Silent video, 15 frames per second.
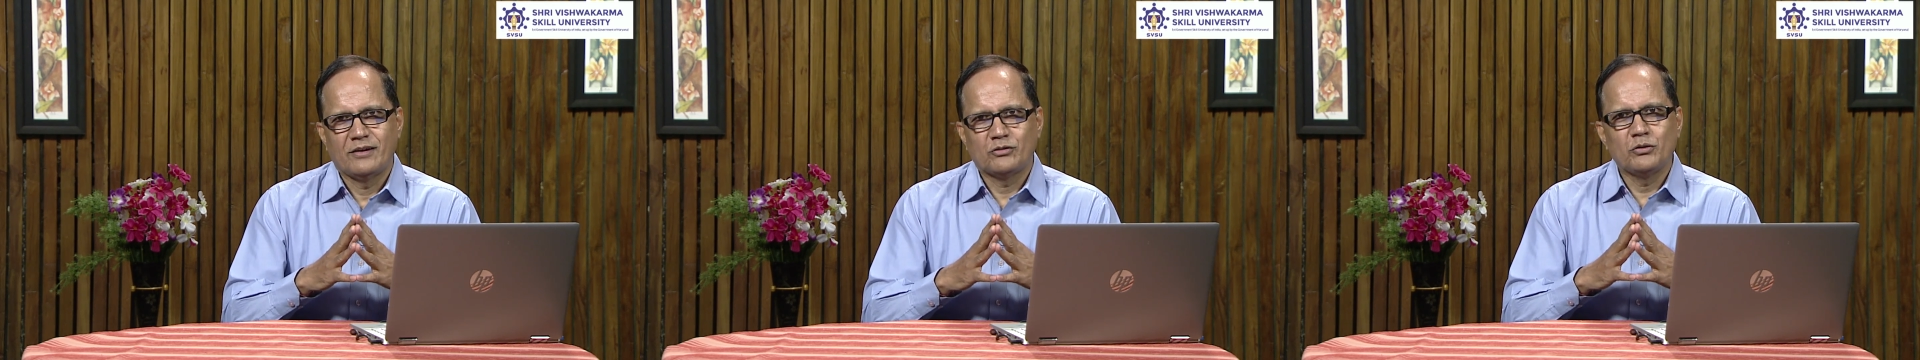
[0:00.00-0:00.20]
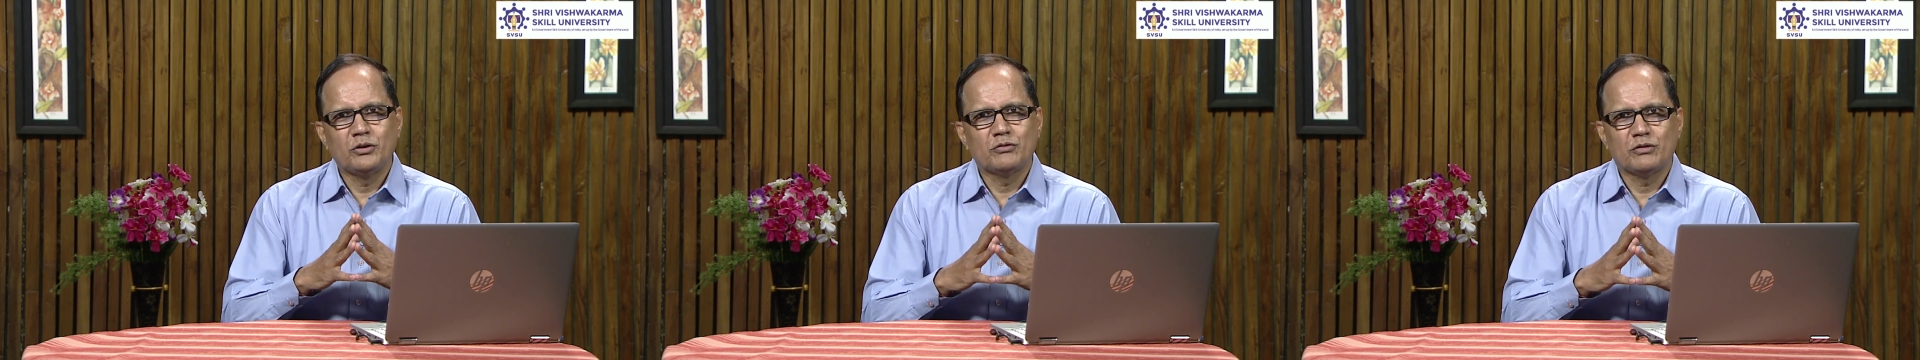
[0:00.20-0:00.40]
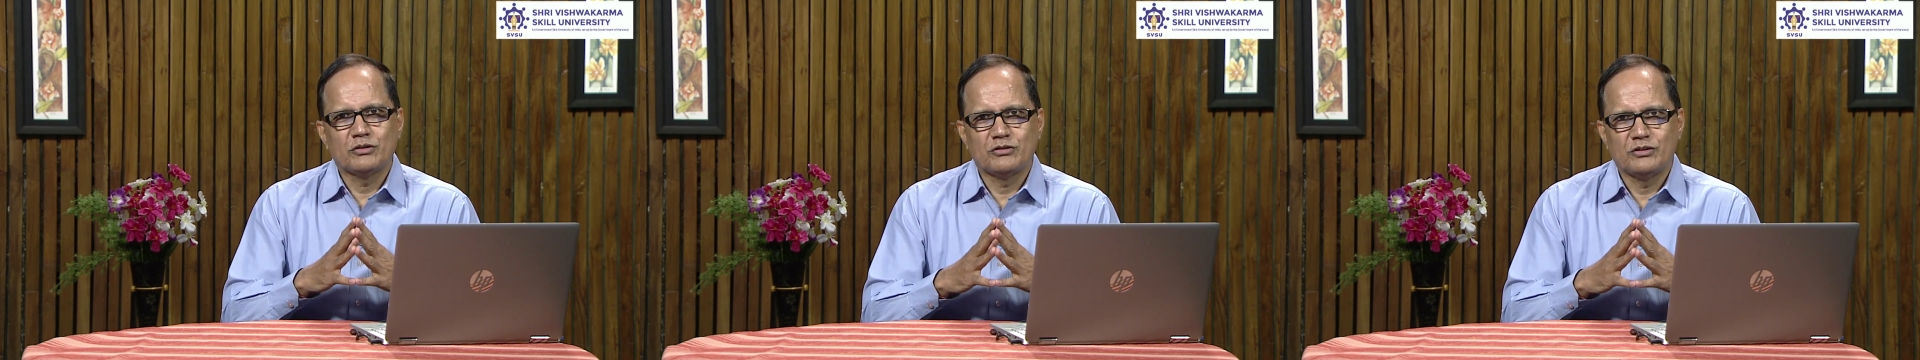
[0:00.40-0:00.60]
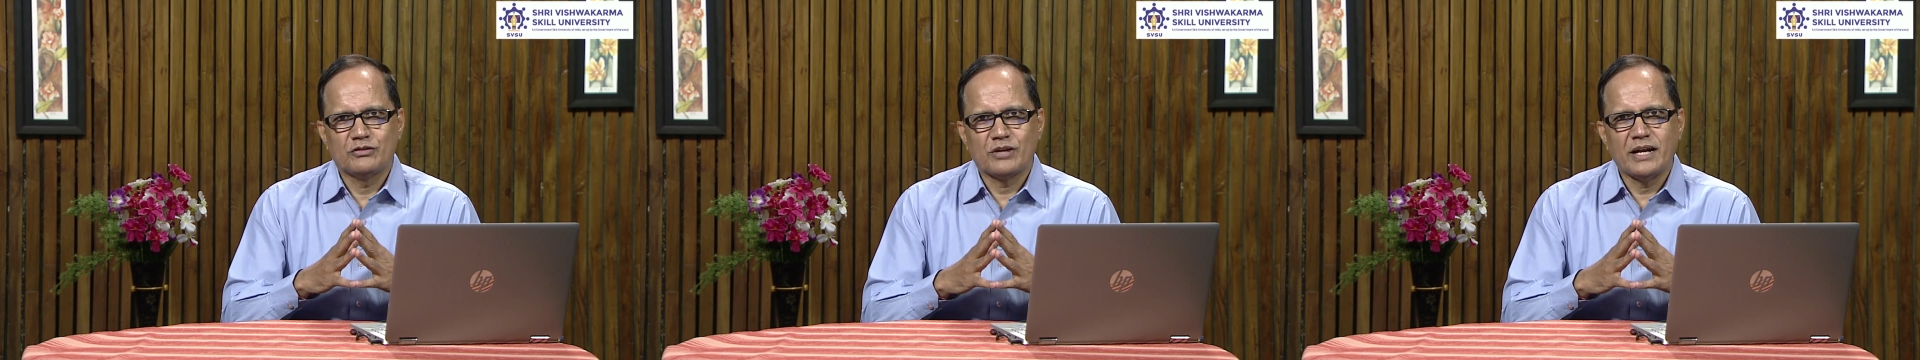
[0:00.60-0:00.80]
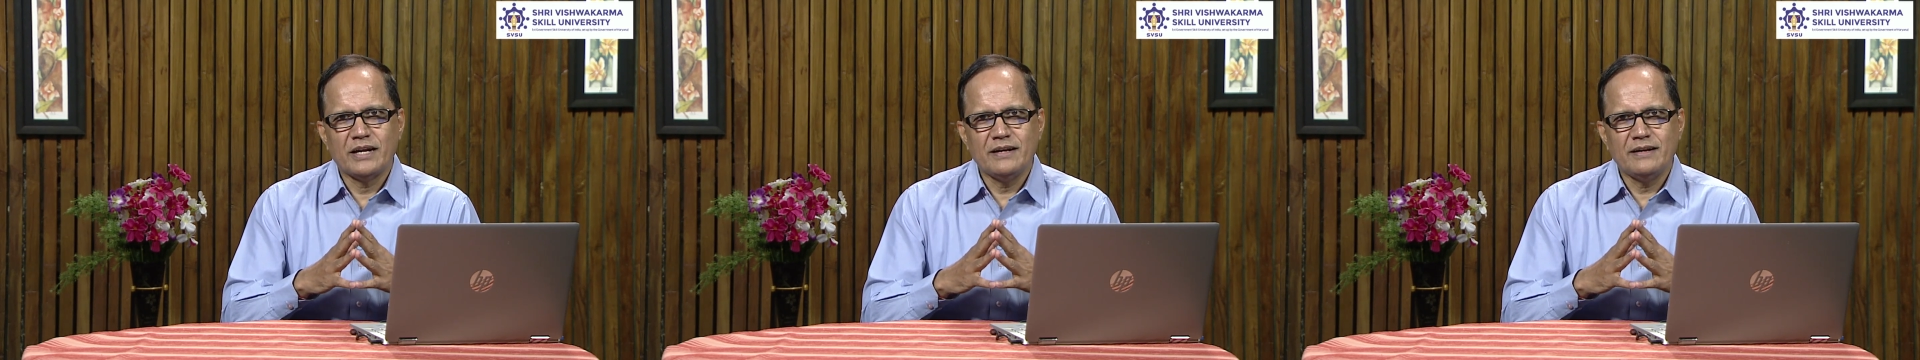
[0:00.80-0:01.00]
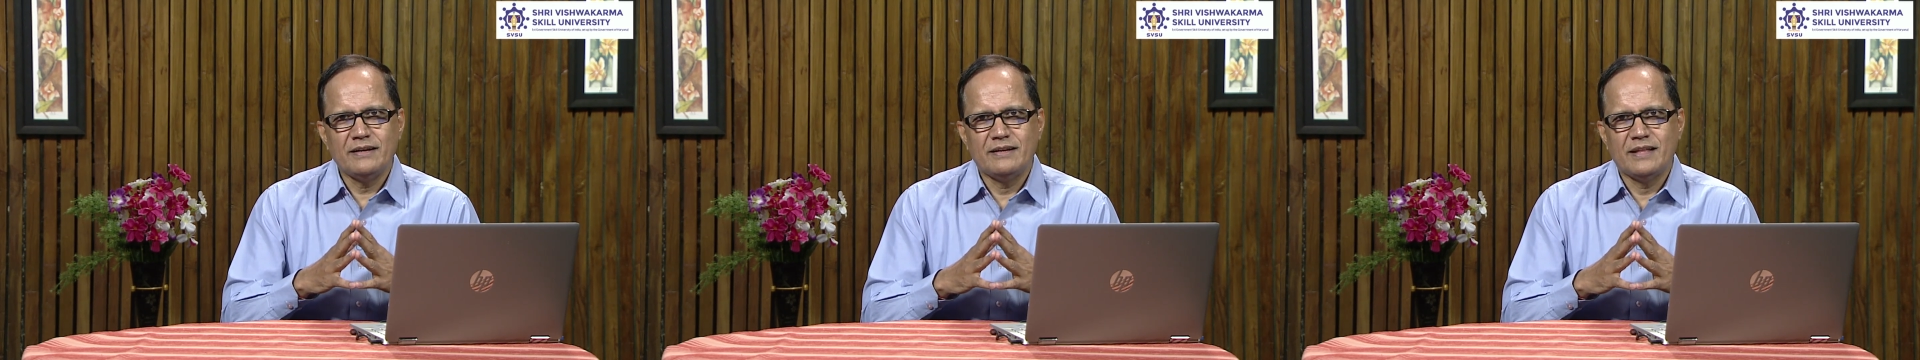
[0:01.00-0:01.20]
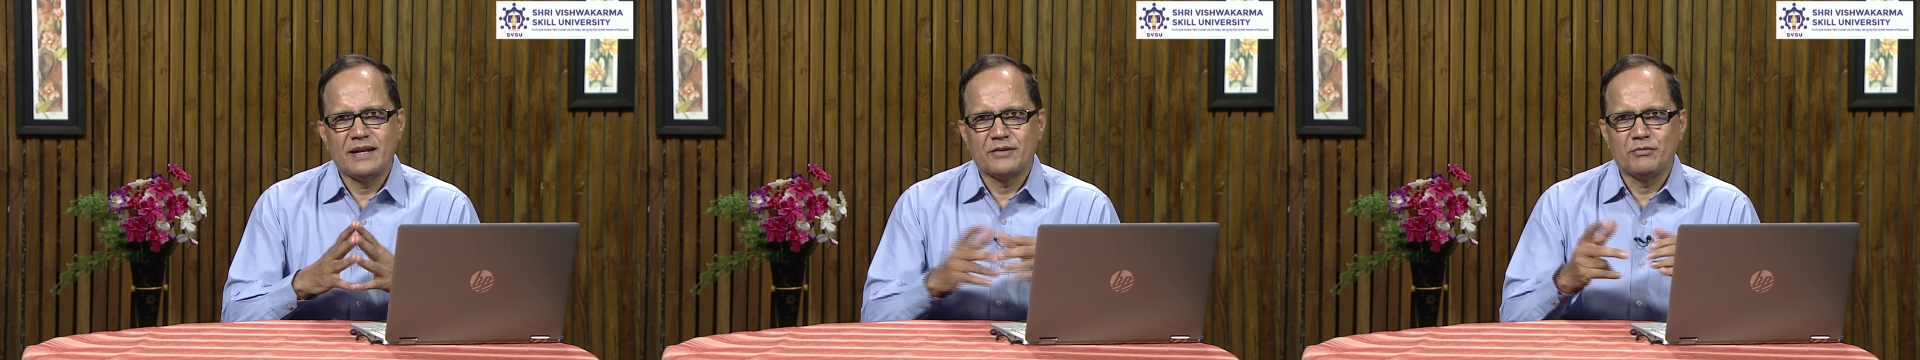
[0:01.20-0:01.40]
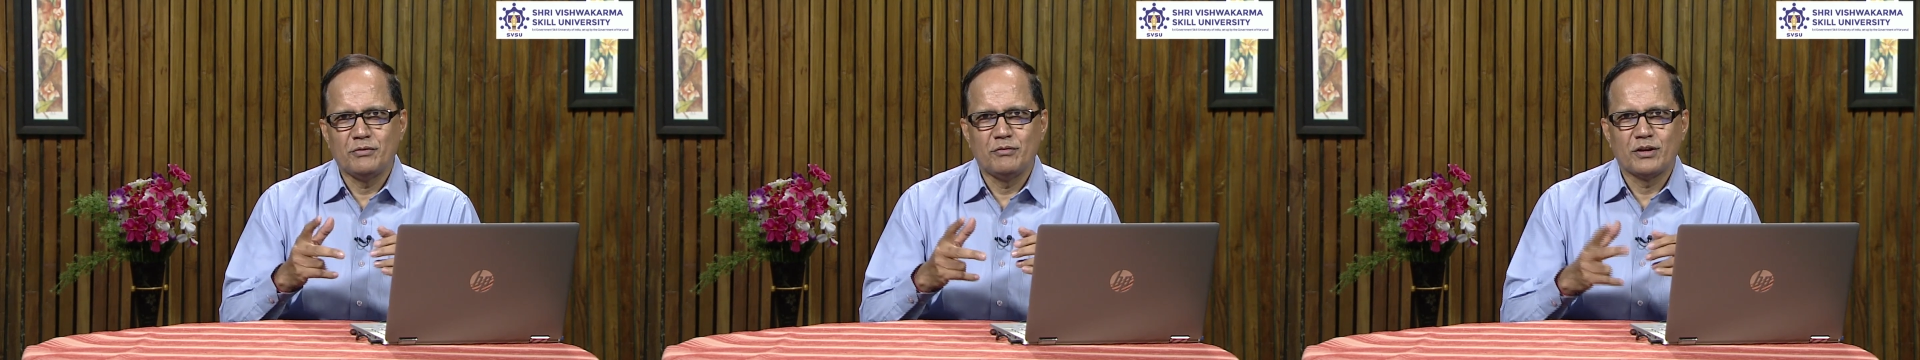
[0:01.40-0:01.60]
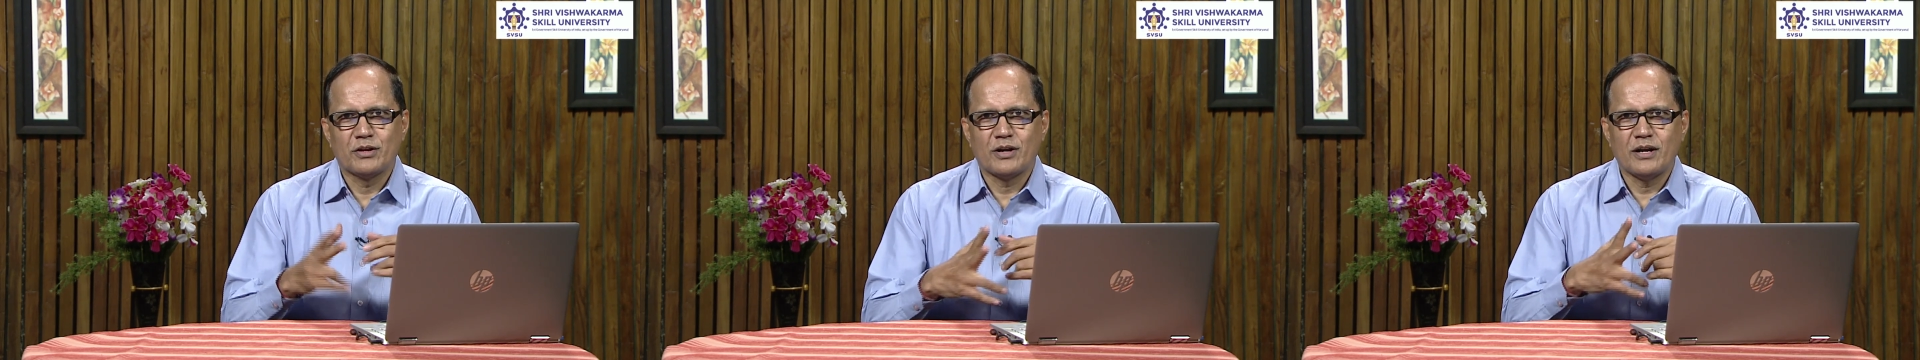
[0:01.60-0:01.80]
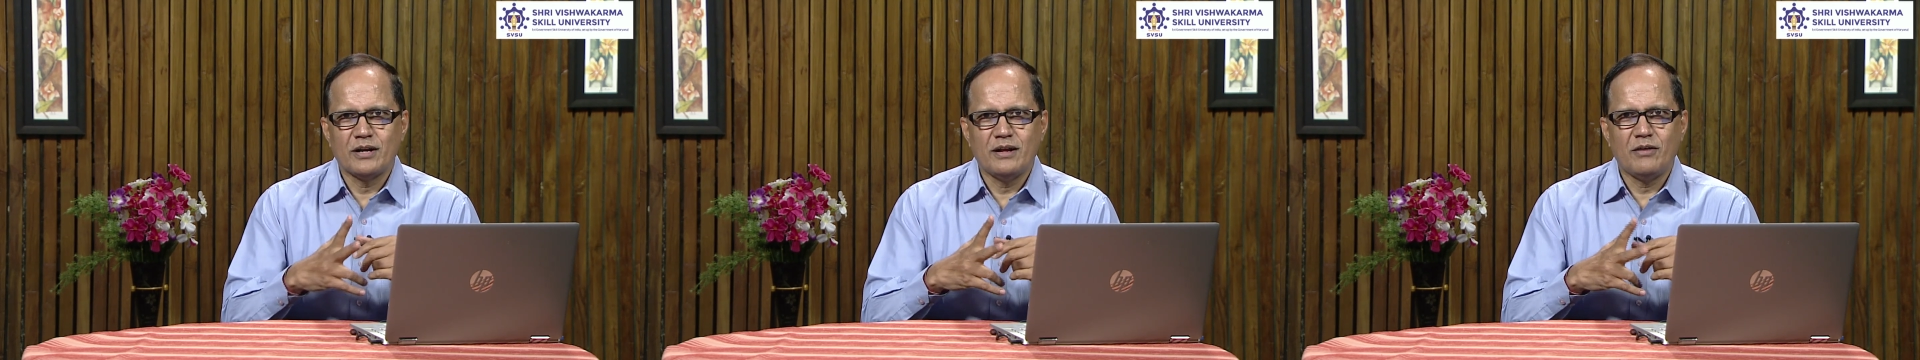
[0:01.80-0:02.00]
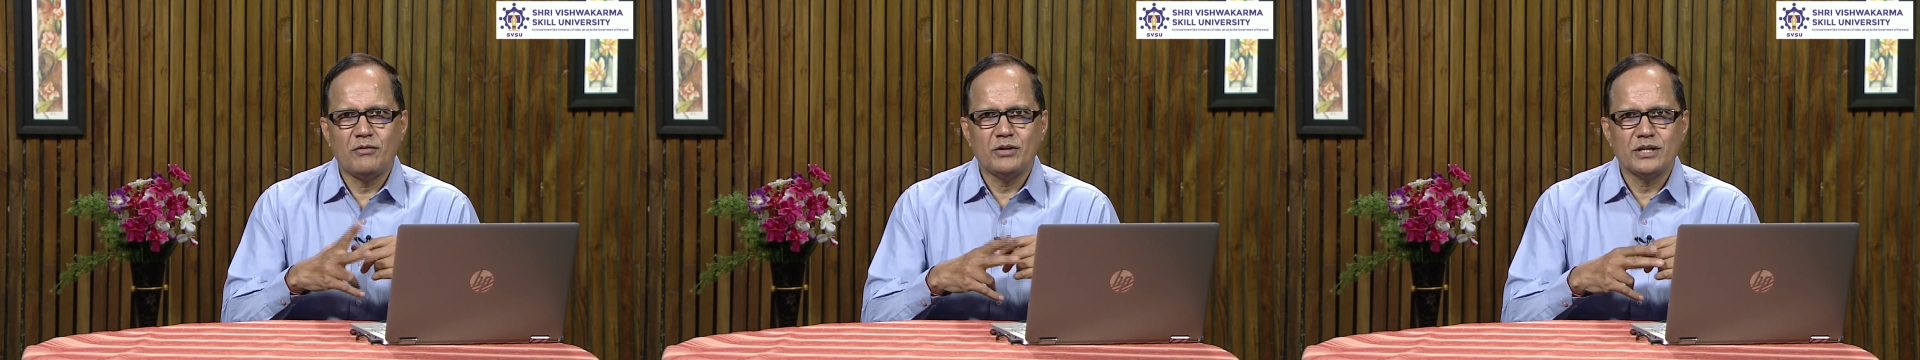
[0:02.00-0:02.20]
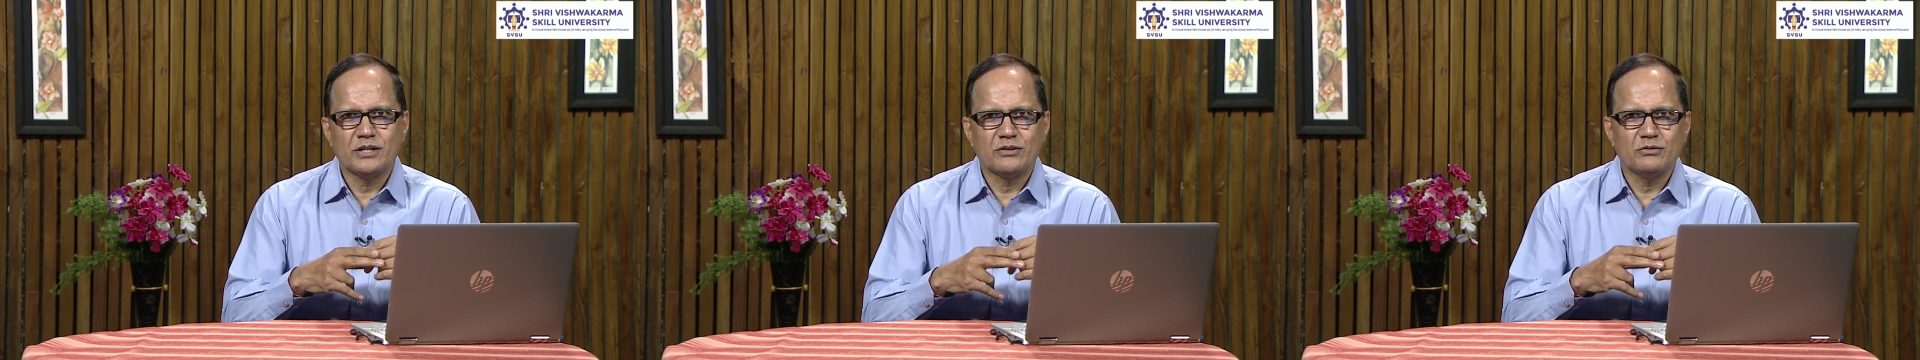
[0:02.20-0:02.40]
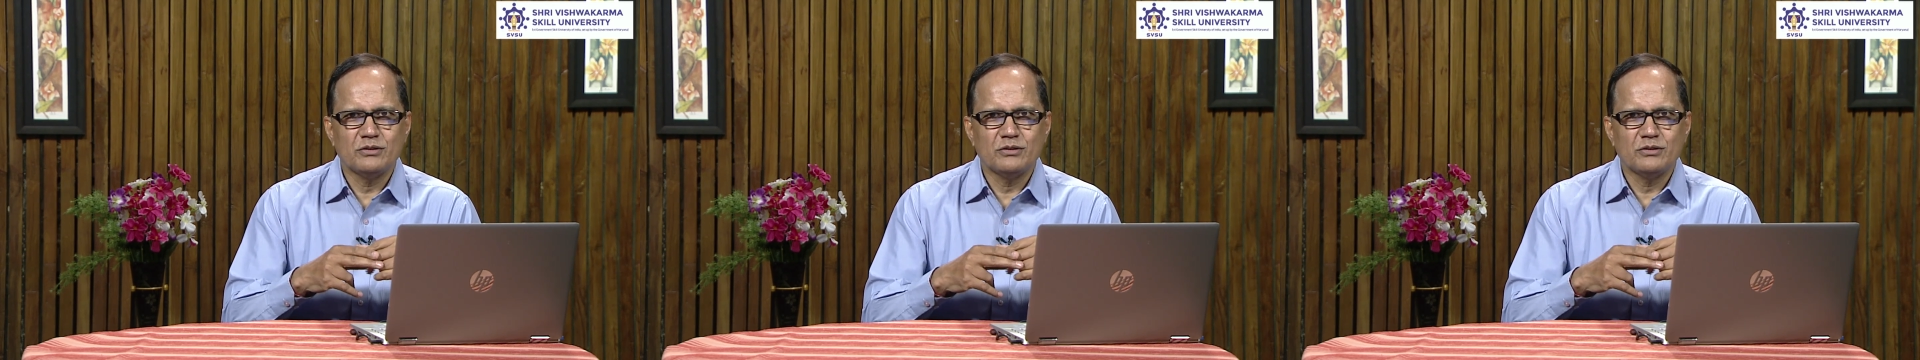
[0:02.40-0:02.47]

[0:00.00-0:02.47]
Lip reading: So, it was decided that we will cut down it